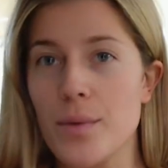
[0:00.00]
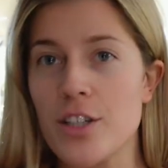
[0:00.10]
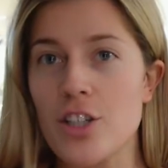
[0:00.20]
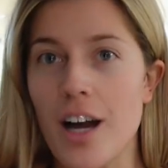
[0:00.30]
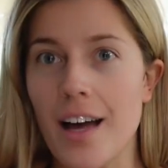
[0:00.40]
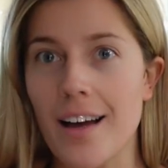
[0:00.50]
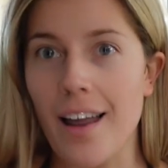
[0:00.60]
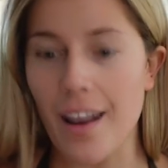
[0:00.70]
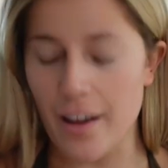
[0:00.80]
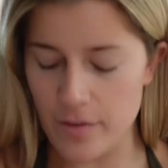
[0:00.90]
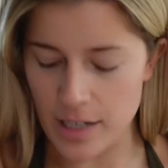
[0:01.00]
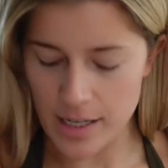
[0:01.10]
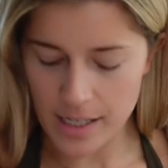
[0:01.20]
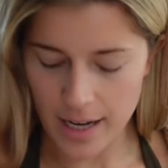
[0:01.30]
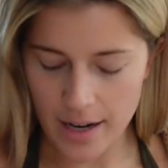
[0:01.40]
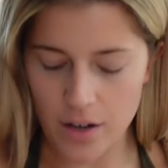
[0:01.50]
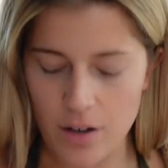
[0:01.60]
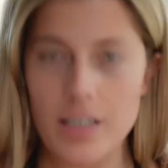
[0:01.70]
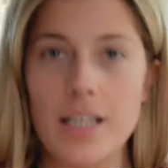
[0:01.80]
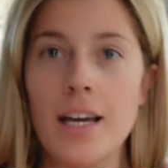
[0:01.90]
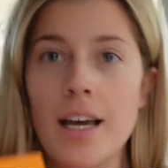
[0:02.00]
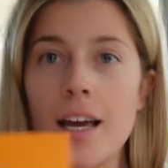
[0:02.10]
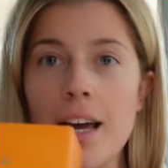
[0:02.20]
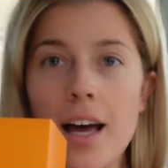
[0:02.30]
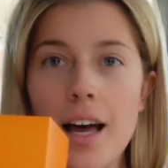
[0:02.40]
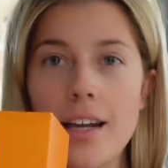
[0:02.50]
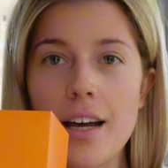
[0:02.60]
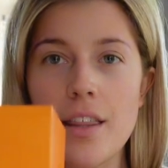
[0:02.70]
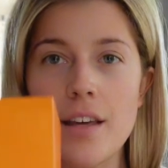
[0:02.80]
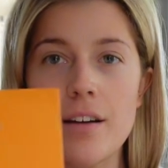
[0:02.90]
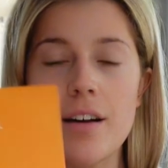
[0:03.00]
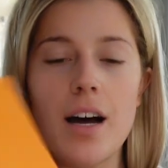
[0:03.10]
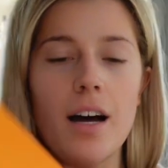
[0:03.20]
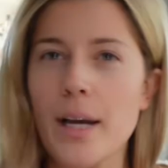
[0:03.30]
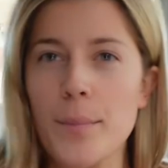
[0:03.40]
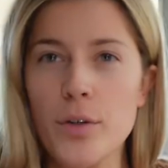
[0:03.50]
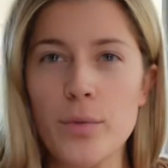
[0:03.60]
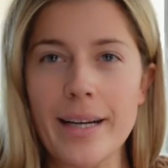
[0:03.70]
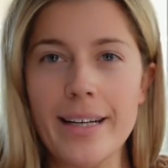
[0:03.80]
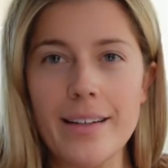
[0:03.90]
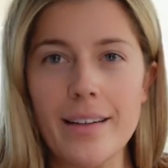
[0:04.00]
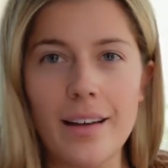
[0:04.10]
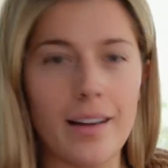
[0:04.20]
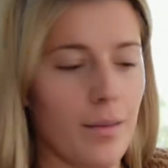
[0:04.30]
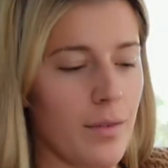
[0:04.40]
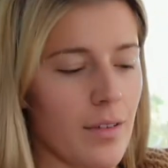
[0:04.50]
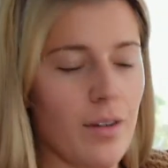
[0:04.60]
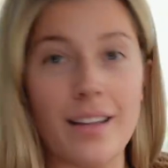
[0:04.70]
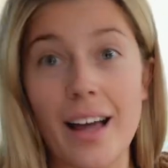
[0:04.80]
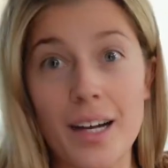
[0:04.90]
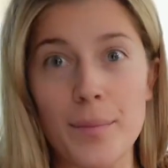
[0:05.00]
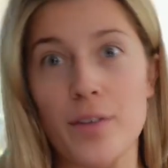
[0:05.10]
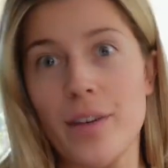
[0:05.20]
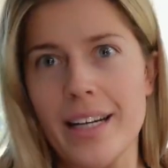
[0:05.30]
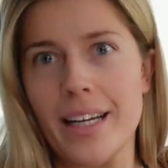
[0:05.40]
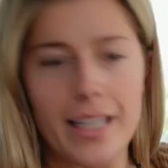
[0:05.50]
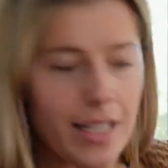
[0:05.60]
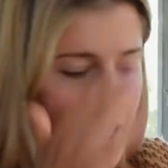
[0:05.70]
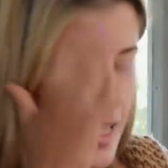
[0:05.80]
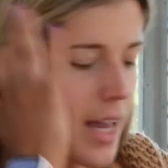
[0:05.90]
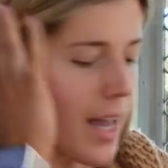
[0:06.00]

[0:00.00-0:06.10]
which I love Dusk, and I got another like a mood read. Not like a mood read, it is.